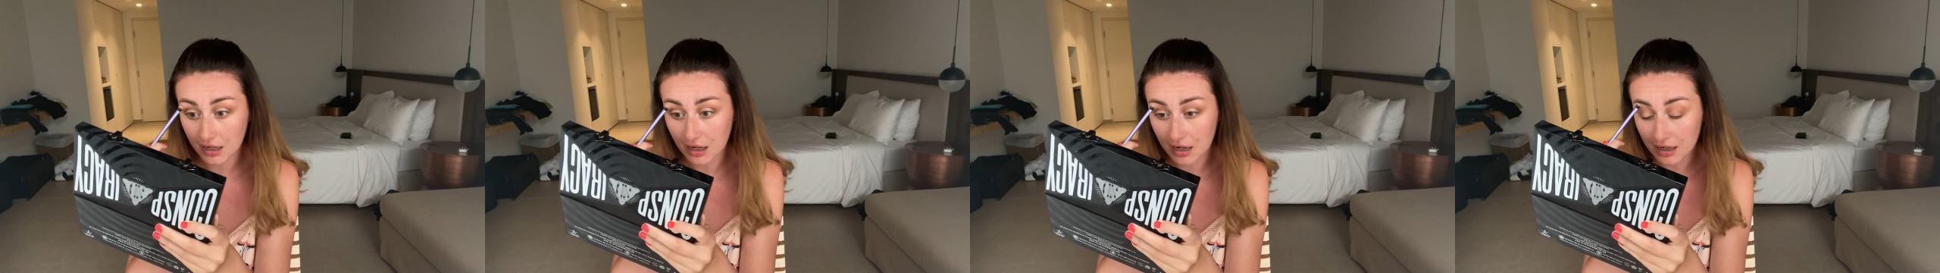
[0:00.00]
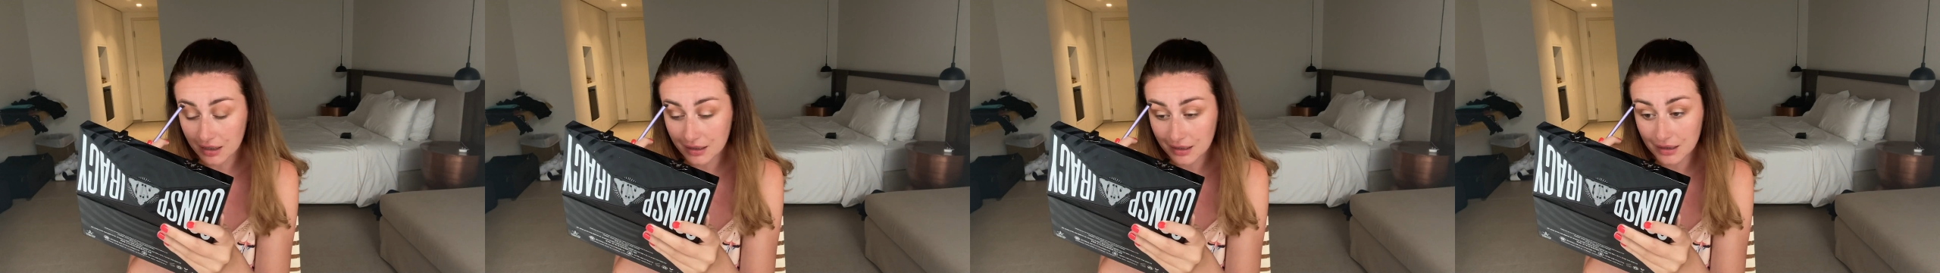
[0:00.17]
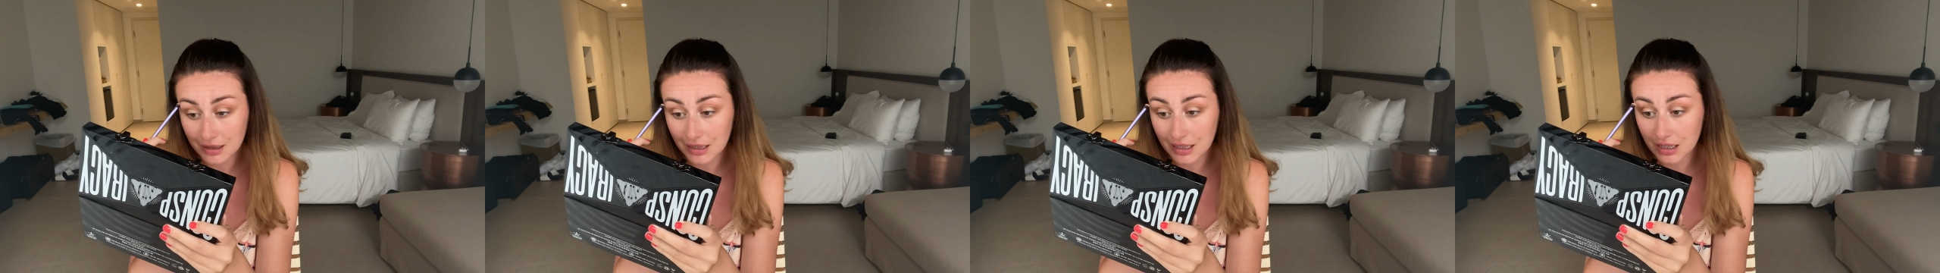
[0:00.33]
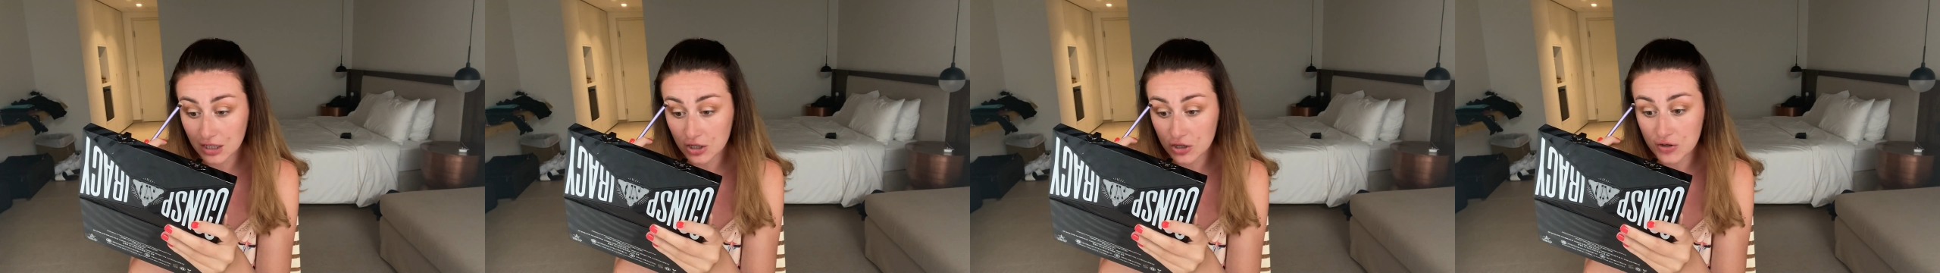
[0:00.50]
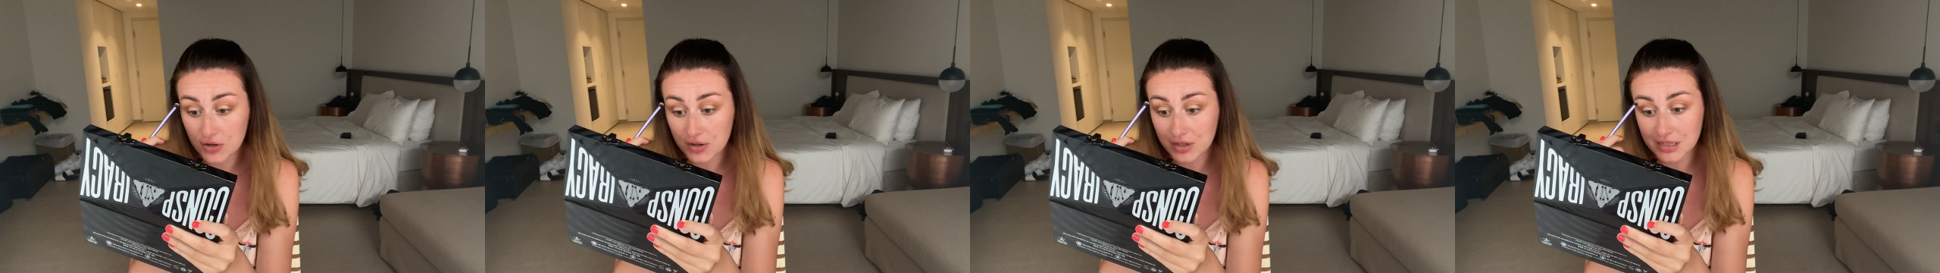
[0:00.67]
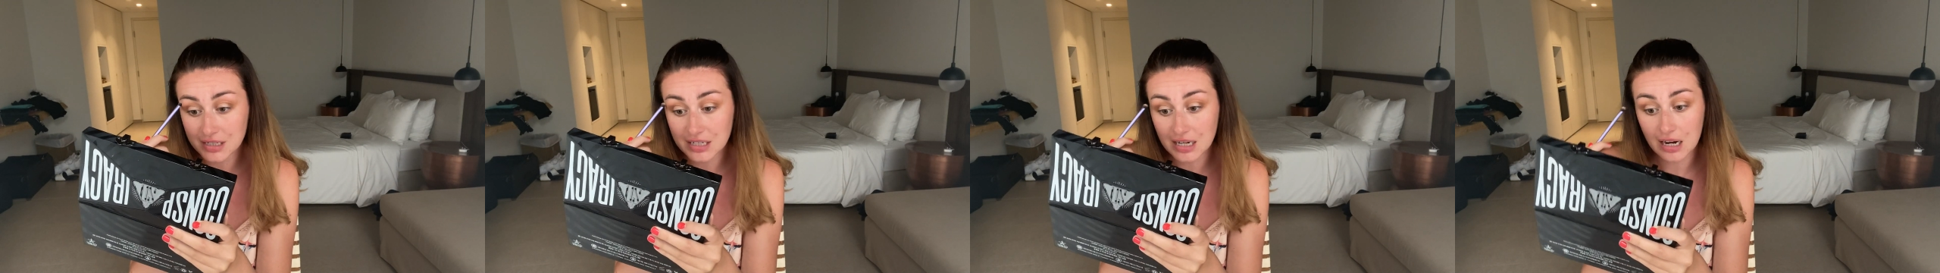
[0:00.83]
I think you
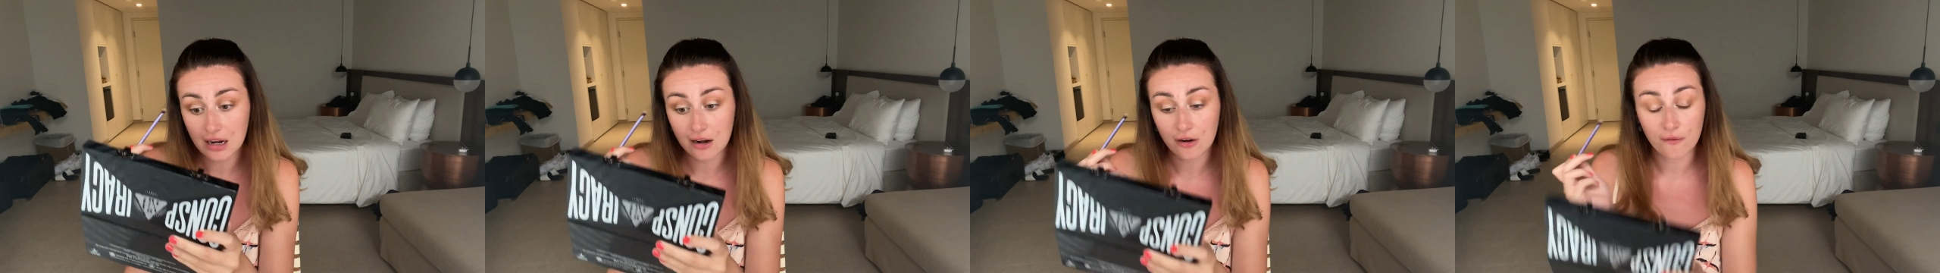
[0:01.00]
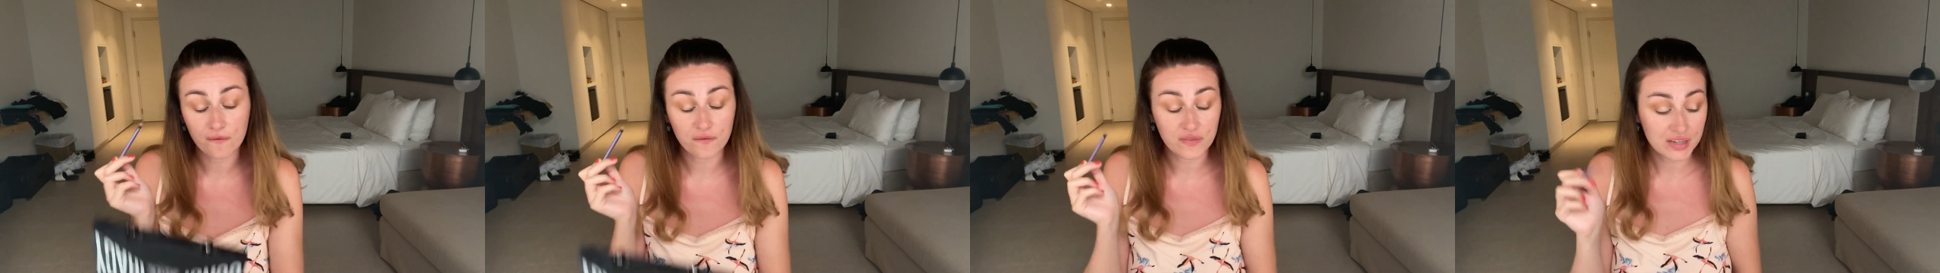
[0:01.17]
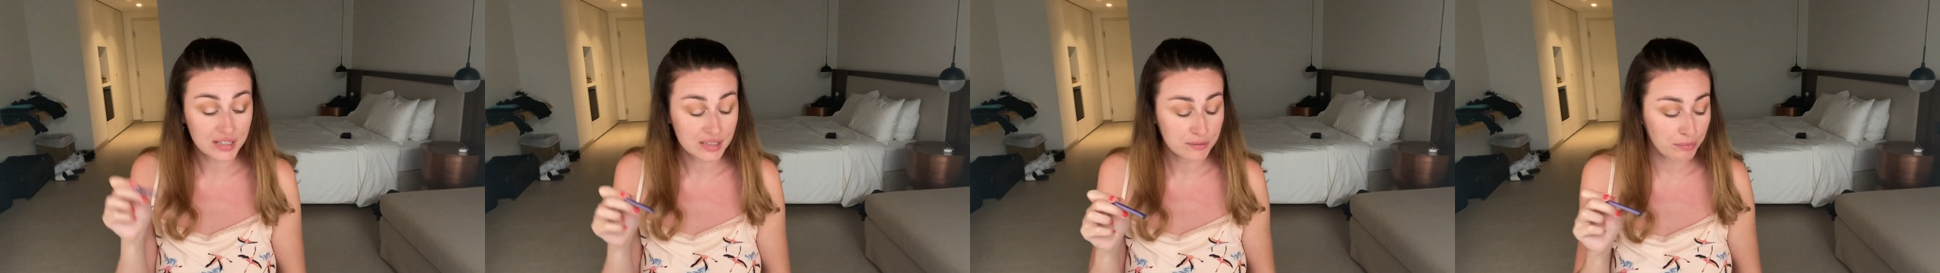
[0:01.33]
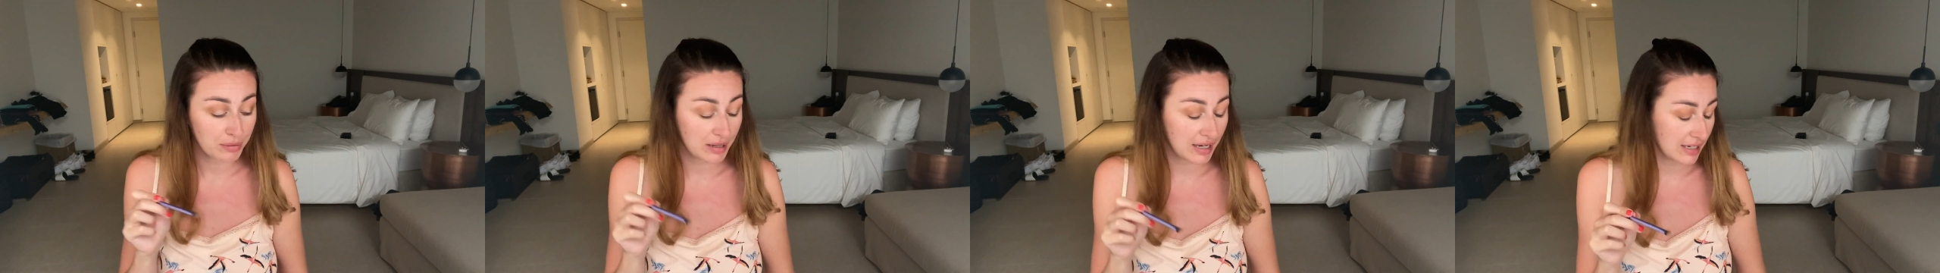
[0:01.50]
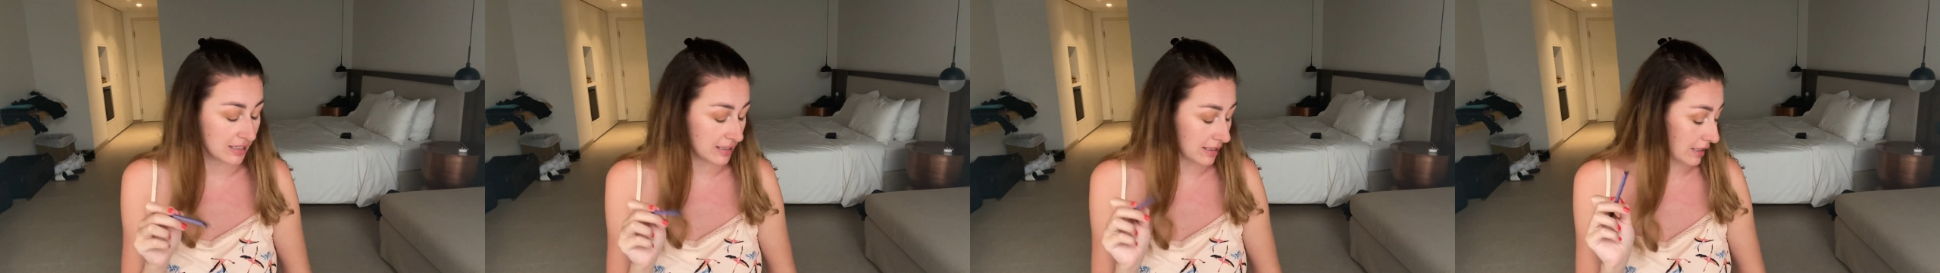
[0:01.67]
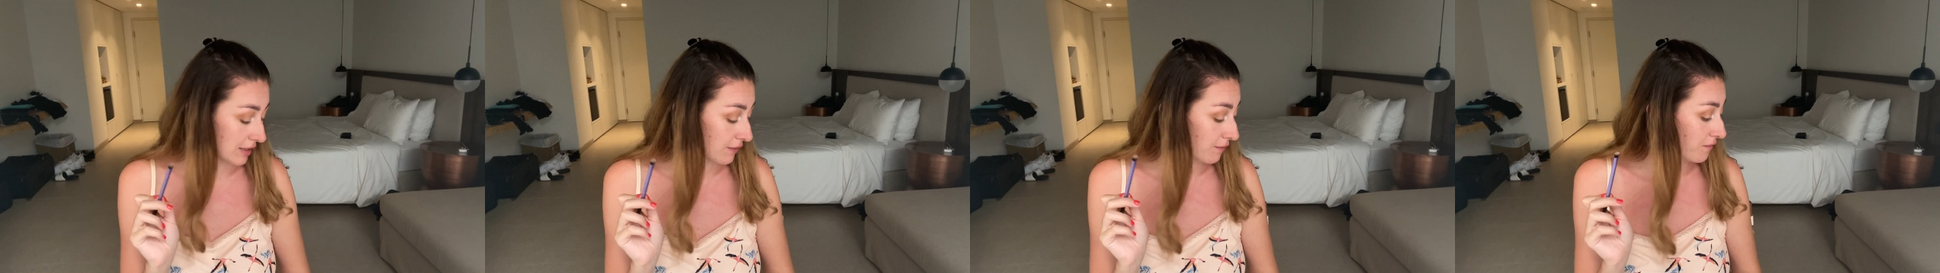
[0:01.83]
can tell this
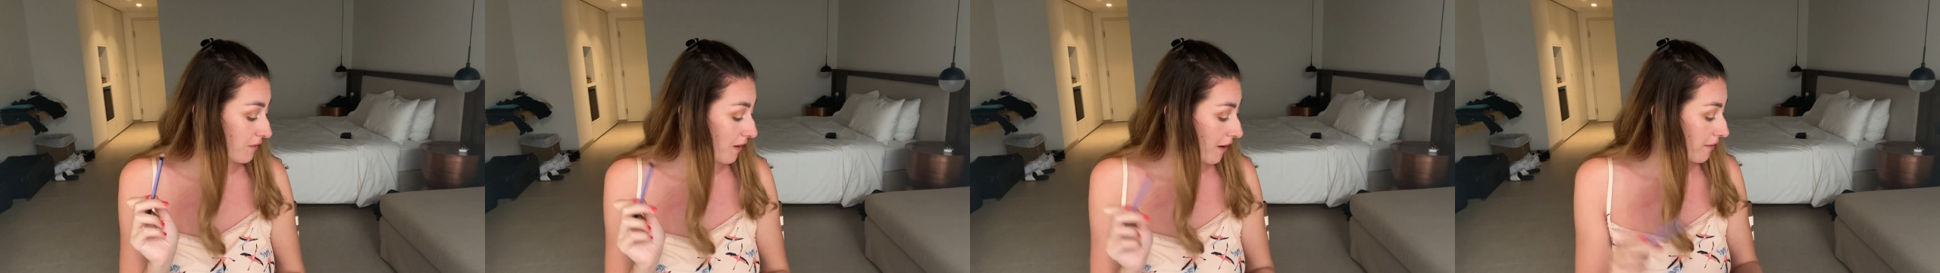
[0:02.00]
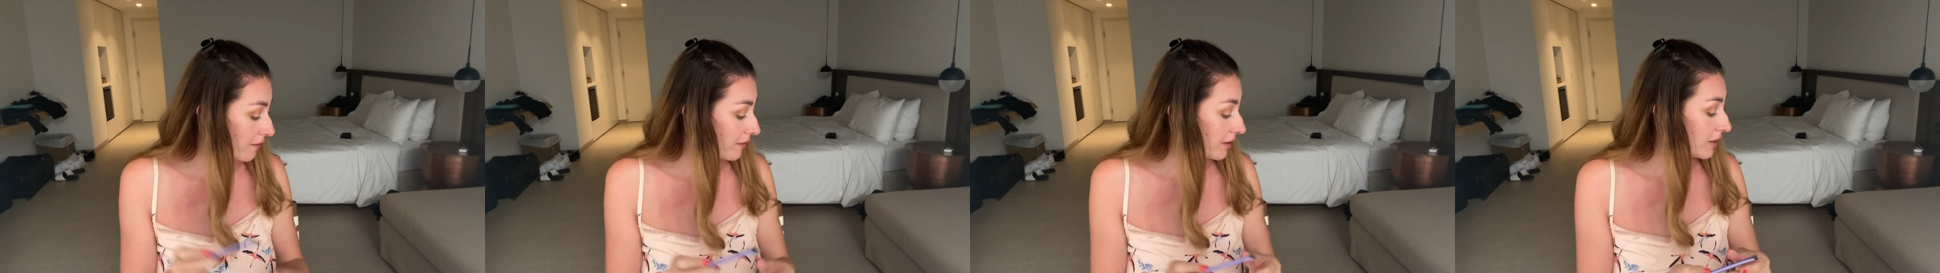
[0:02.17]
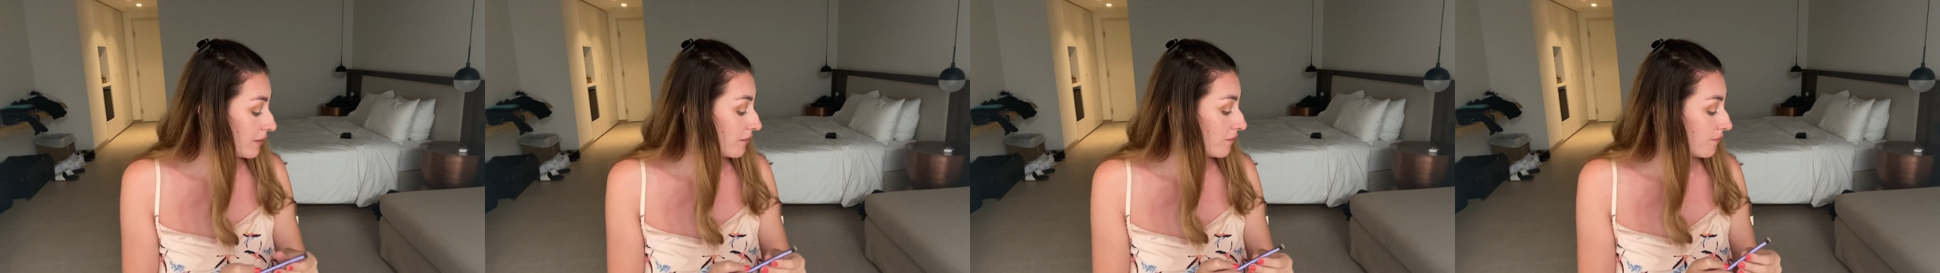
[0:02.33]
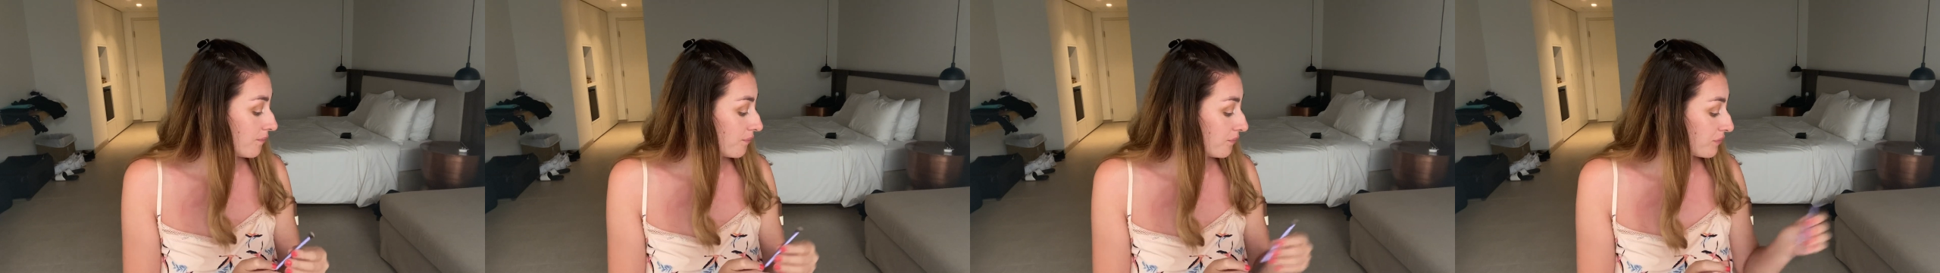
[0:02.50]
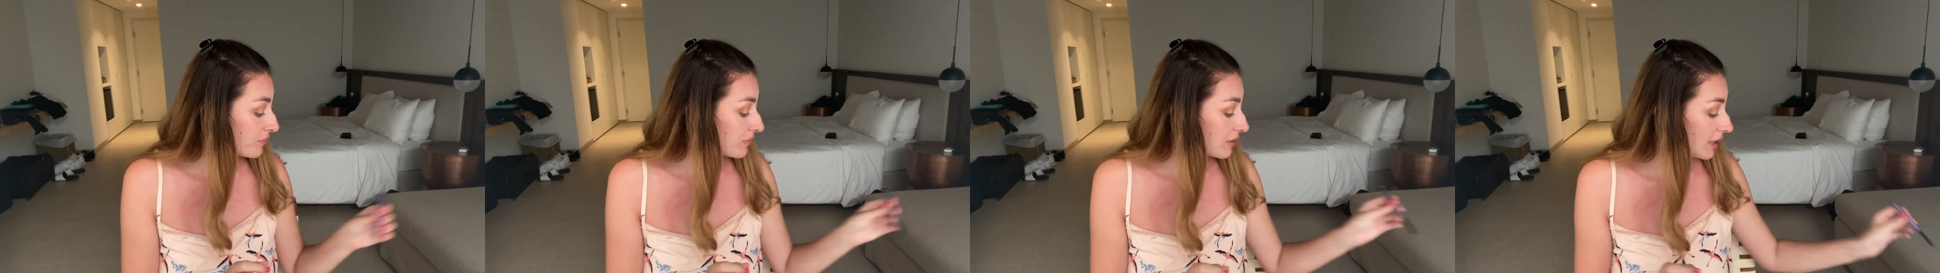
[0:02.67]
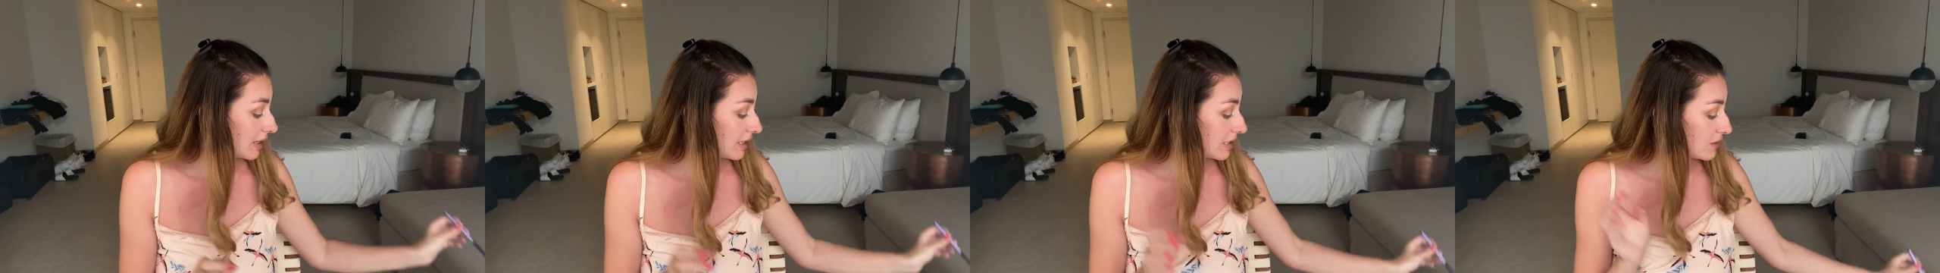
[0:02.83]
place
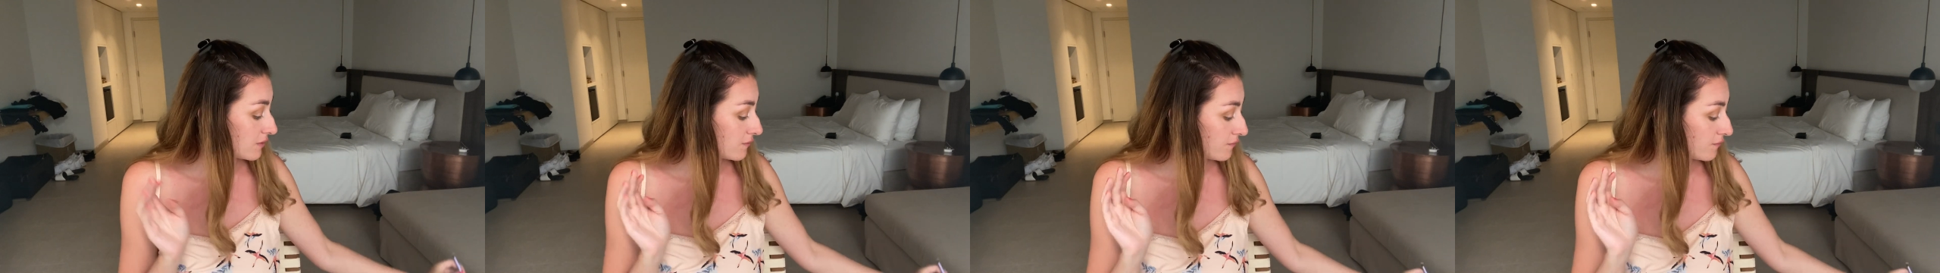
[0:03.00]
is